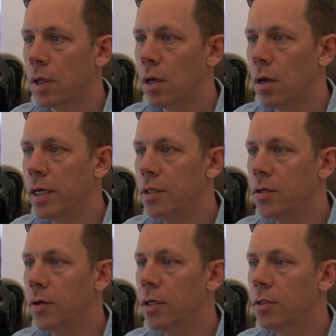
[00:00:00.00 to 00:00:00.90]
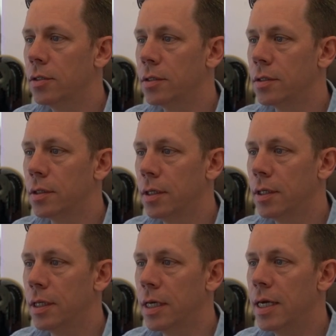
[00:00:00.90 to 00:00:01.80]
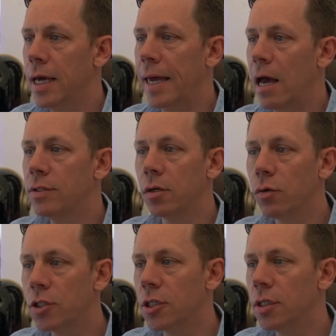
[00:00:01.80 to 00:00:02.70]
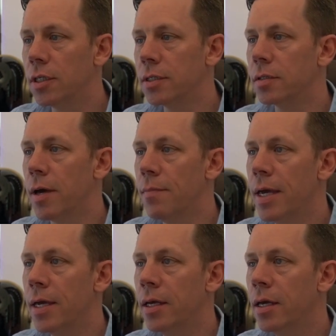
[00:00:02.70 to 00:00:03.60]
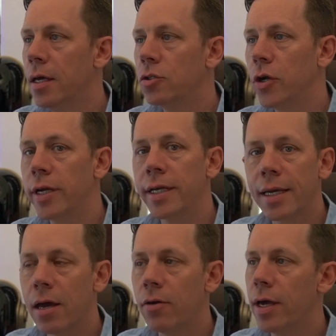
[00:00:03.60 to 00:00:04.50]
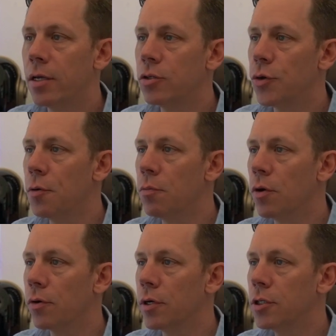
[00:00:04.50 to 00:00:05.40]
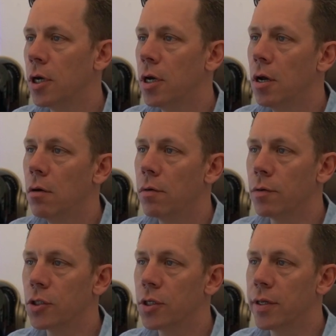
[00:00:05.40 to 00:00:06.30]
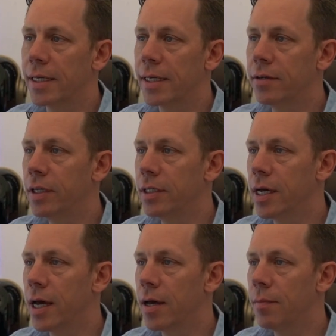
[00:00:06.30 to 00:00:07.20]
Okay, so here's the account in question. This is my main trading account at Tradier Brokerage. We were just on the activity tab.